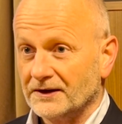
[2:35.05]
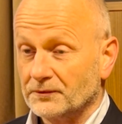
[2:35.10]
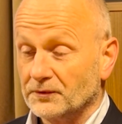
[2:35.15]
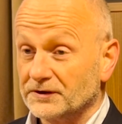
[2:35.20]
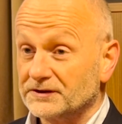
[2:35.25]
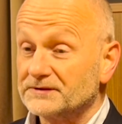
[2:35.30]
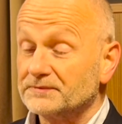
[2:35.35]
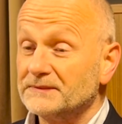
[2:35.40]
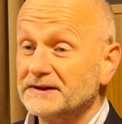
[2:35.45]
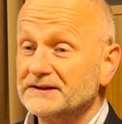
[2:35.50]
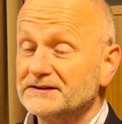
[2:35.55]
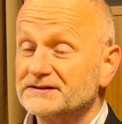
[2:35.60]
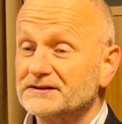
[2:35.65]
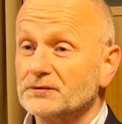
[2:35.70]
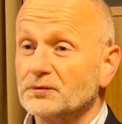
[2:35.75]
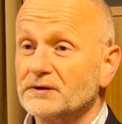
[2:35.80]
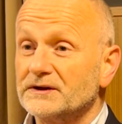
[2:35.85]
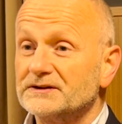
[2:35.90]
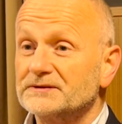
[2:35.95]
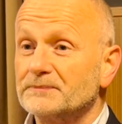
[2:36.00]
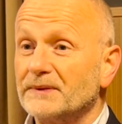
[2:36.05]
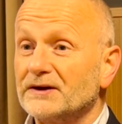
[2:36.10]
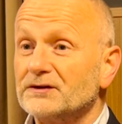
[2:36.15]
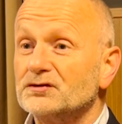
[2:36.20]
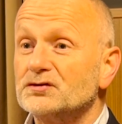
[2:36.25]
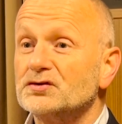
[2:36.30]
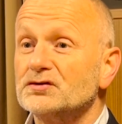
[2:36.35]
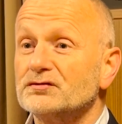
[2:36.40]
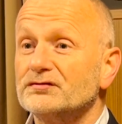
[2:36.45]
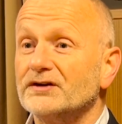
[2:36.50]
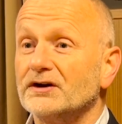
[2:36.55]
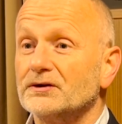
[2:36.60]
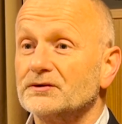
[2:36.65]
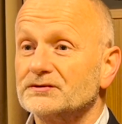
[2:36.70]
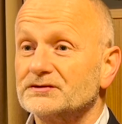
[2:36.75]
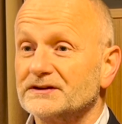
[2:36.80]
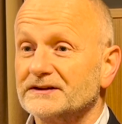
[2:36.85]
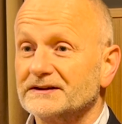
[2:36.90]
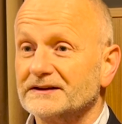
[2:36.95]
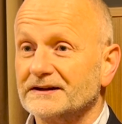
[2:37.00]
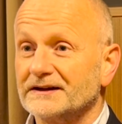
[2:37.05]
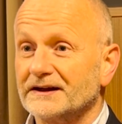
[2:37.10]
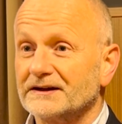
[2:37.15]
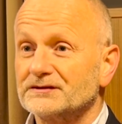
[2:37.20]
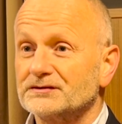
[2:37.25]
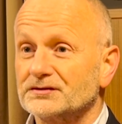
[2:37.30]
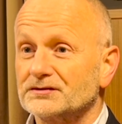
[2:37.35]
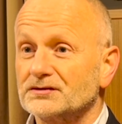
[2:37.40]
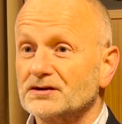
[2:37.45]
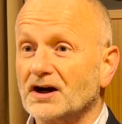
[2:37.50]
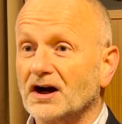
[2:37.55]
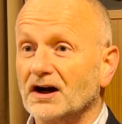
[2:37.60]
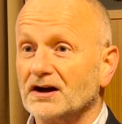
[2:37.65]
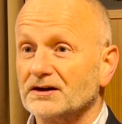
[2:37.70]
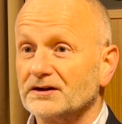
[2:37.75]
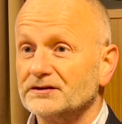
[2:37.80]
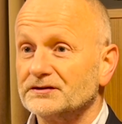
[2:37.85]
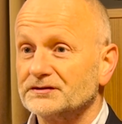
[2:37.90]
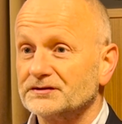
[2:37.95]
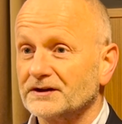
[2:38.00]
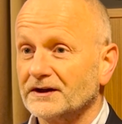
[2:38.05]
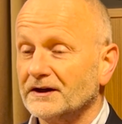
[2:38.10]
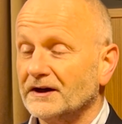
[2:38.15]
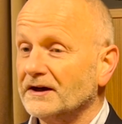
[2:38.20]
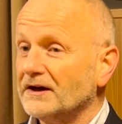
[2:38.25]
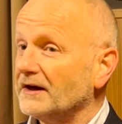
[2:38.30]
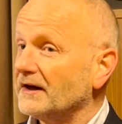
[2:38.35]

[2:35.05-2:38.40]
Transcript: which means he wins by two votes in the Electoral College.